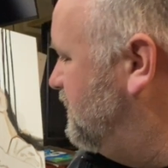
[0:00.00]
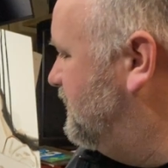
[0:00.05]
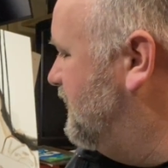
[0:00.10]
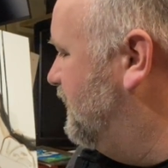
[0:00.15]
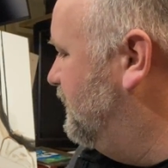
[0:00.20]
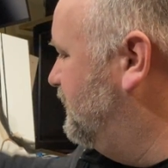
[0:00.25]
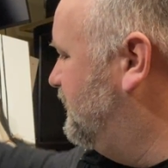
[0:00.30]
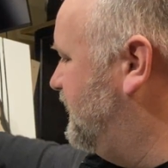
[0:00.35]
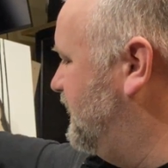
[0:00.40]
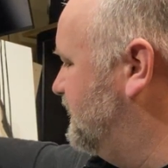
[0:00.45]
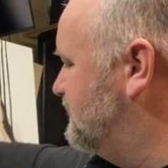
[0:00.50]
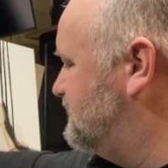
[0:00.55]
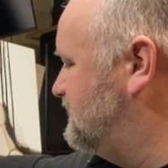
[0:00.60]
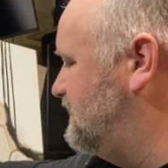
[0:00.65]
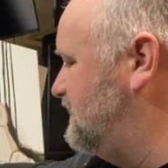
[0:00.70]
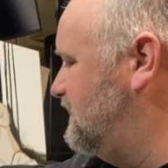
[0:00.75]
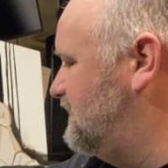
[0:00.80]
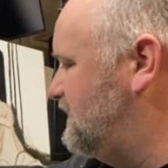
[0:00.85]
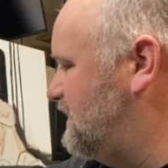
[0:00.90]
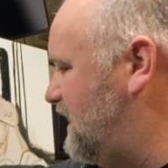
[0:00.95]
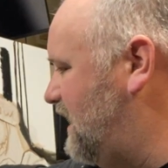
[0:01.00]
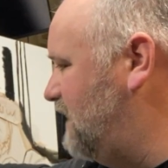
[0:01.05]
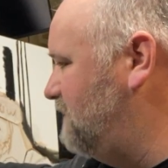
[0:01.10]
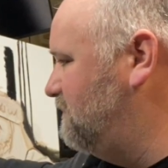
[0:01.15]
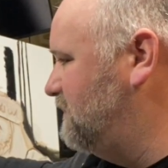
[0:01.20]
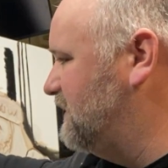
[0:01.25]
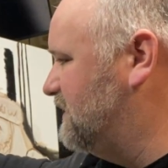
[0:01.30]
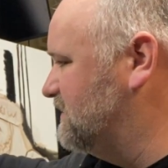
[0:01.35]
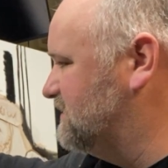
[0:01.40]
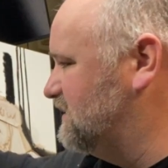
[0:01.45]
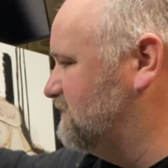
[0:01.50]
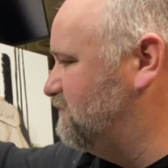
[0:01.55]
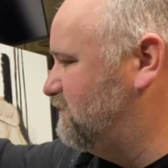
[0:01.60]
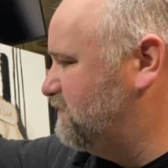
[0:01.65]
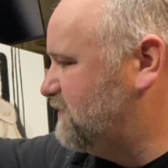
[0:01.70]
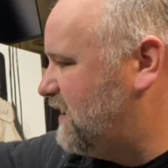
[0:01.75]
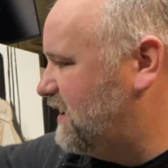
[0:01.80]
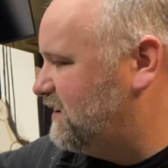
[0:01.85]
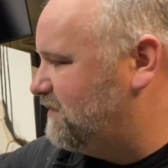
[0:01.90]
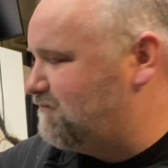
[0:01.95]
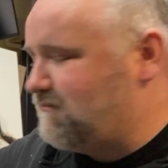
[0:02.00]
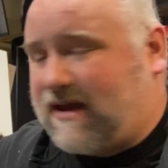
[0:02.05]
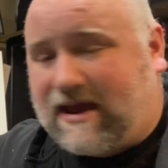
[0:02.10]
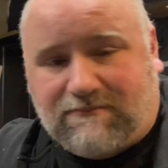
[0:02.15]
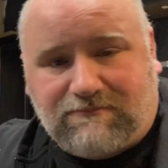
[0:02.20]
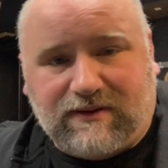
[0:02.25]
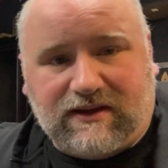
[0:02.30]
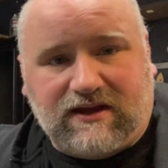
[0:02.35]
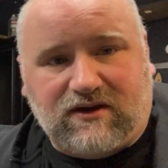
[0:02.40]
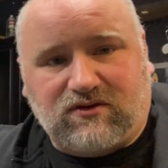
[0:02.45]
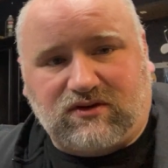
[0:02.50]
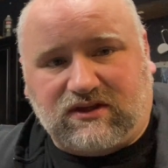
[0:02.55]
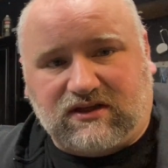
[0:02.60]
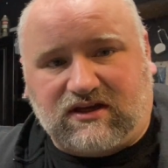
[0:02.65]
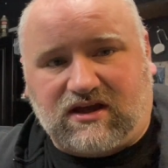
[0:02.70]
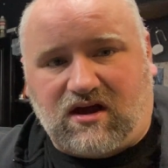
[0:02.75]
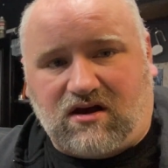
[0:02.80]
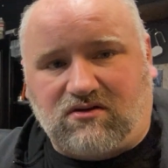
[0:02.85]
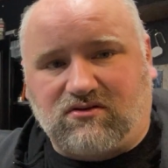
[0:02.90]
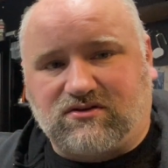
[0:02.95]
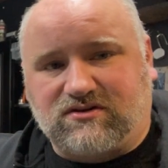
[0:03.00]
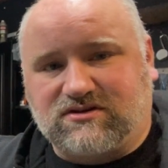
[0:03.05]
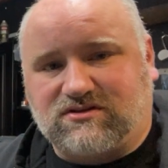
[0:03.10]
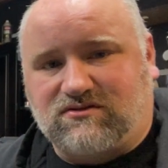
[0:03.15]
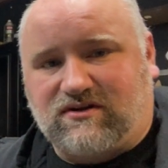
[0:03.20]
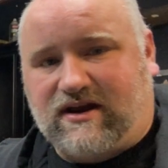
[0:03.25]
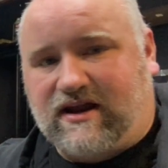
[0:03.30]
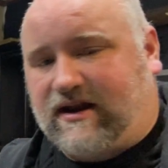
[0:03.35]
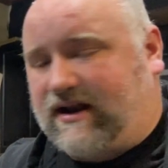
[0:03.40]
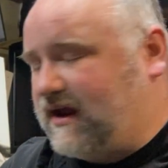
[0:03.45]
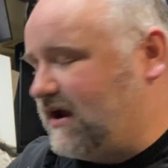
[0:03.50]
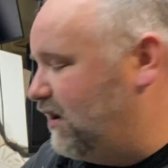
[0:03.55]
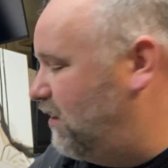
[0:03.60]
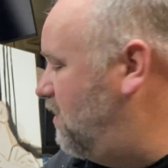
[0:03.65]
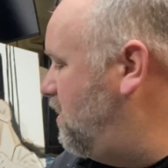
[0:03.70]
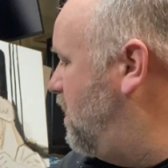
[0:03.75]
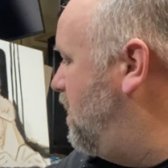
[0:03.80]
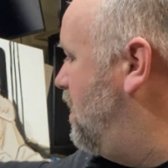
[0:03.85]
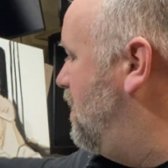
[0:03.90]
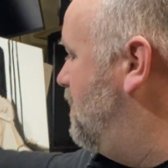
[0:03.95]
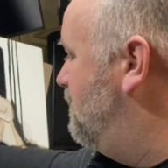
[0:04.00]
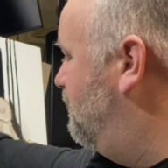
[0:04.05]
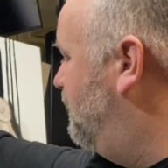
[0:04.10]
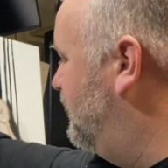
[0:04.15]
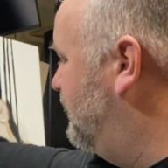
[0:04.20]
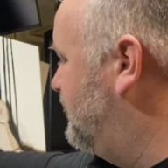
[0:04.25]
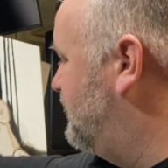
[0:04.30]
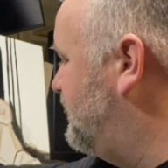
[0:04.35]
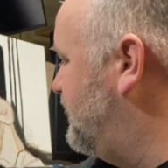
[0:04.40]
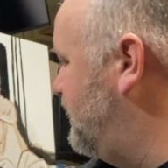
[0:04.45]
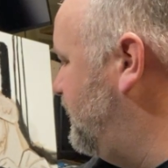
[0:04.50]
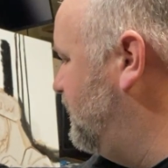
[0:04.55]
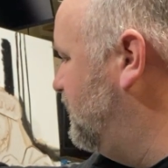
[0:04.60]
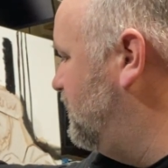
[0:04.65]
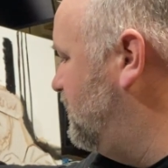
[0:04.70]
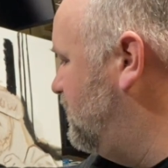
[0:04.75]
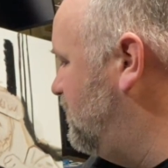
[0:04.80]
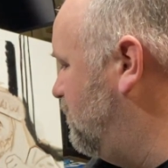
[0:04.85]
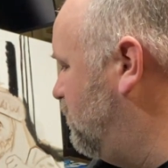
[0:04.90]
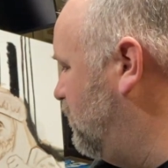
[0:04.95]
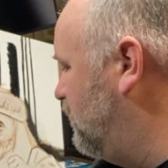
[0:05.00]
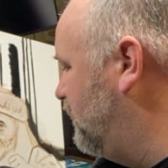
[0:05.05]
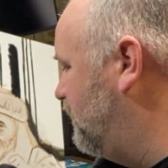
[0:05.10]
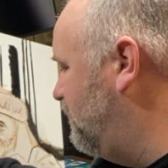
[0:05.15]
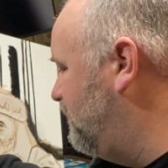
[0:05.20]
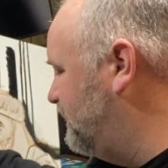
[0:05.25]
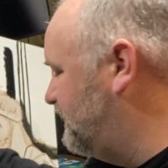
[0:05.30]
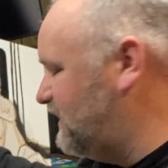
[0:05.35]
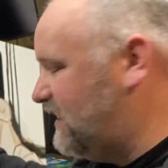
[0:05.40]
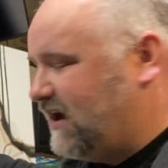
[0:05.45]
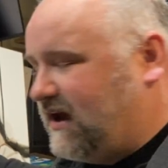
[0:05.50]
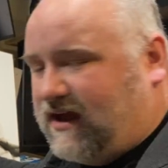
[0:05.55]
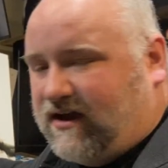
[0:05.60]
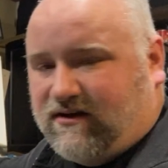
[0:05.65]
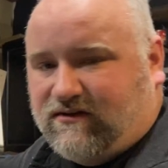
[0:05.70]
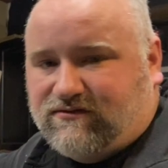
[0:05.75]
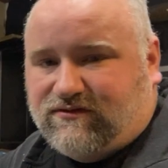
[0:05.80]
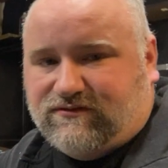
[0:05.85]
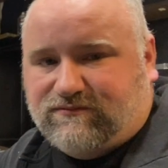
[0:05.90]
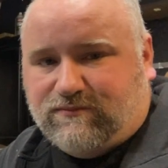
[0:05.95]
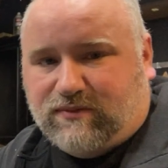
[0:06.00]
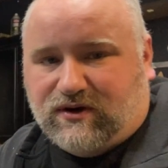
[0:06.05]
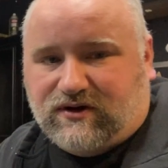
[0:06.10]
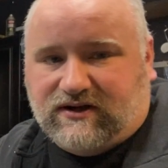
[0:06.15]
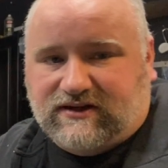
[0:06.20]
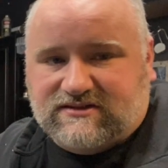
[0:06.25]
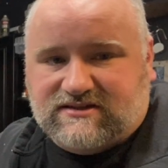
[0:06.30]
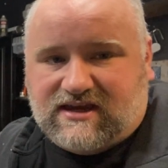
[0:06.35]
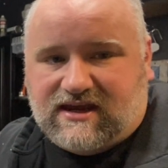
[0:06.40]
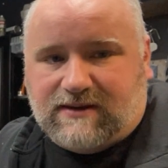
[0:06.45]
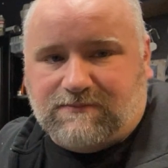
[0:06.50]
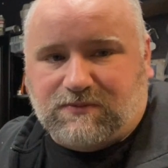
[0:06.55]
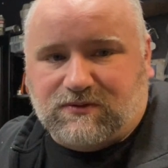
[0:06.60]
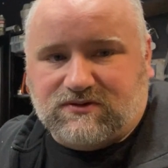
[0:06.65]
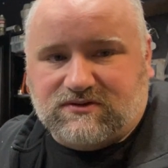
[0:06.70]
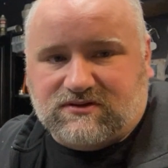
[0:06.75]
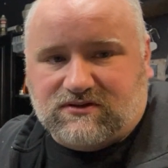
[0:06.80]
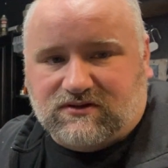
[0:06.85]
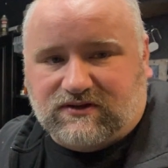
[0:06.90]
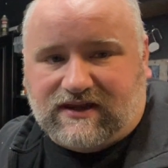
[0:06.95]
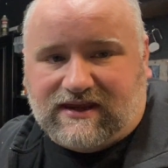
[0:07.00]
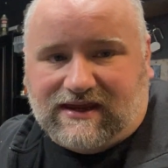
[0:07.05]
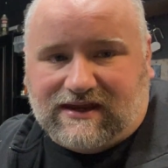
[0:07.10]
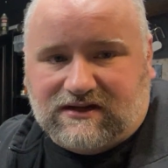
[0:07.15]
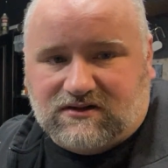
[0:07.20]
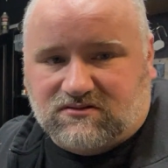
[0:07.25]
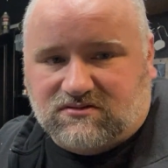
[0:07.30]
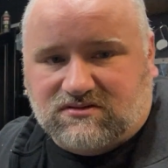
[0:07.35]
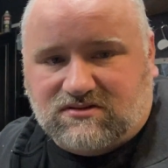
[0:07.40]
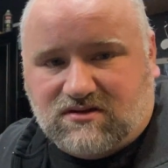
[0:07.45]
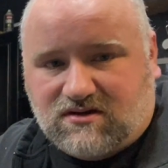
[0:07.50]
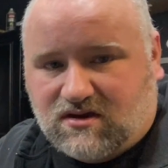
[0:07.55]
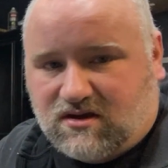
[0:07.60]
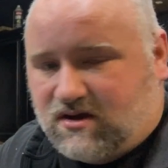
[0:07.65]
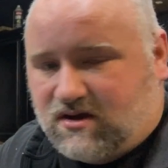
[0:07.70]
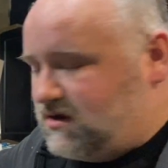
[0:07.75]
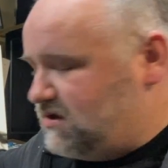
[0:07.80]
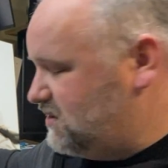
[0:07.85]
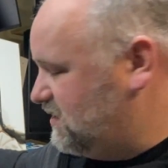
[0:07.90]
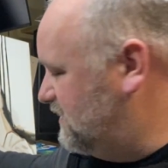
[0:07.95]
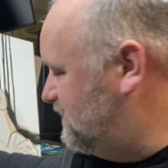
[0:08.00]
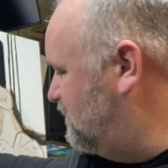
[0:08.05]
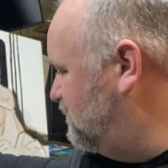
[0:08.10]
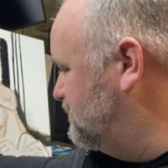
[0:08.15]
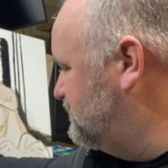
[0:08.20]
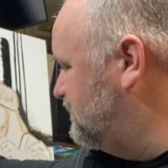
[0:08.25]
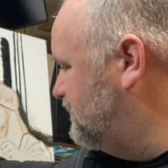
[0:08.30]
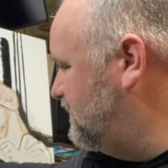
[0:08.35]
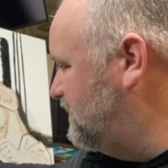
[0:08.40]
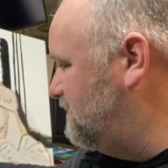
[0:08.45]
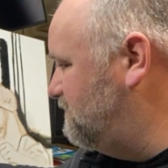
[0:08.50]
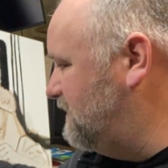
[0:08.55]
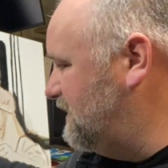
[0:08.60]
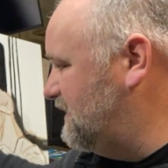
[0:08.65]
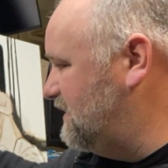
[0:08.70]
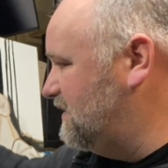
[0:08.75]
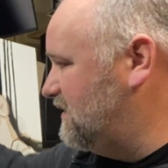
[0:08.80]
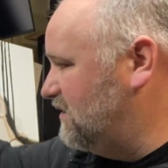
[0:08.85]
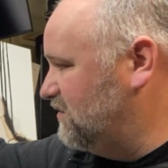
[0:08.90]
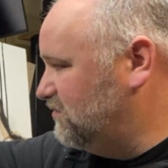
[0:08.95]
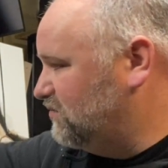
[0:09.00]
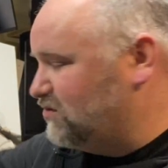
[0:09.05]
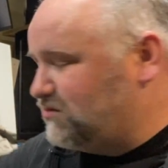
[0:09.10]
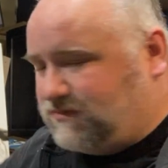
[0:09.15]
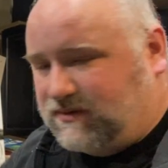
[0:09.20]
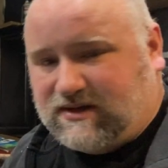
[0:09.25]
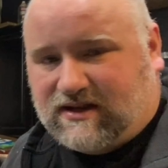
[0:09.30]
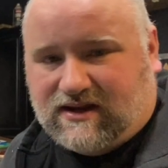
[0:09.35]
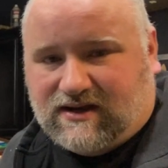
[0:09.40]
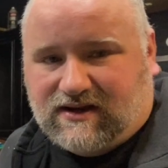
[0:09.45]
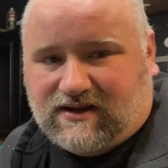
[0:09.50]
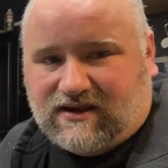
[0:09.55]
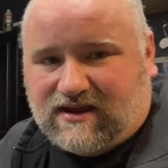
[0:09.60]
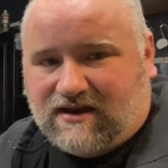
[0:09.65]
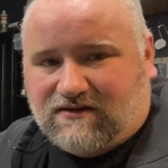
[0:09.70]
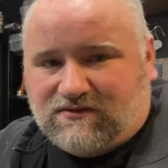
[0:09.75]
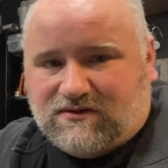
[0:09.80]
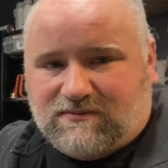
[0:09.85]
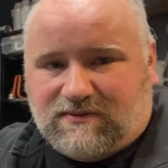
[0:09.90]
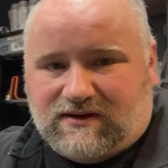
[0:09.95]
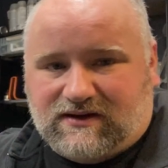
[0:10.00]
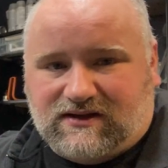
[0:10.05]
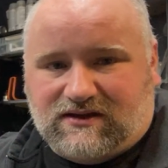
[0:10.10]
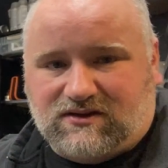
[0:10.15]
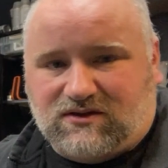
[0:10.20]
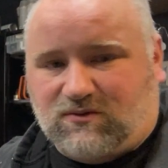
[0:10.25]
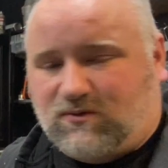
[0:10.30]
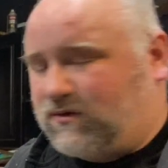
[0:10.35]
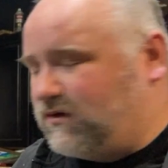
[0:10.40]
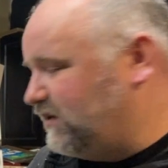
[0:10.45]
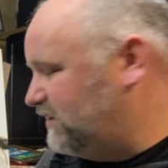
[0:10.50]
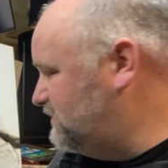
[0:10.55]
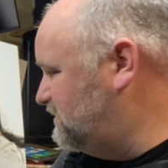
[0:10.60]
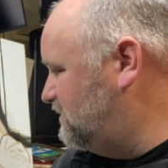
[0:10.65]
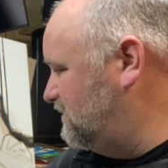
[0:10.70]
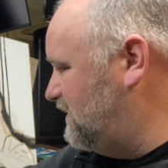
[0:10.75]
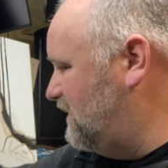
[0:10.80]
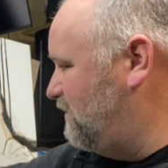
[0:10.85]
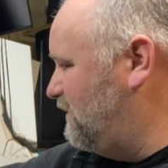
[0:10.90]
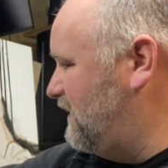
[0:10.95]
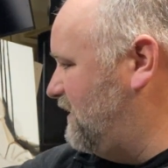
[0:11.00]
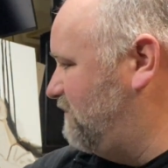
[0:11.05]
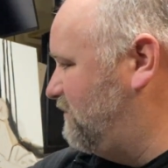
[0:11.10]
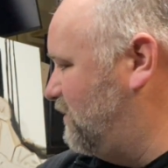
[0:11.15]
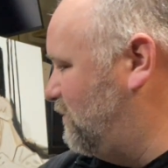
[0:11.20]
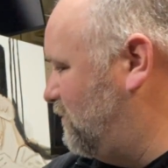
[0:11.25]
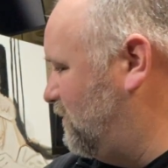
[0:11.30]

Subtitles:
Now you can't see it yet because I'm kind of mapping out the colors right now, but here we're going to have burning tapers or candles, and those are going to be illuminating everybody in the work. So now we have the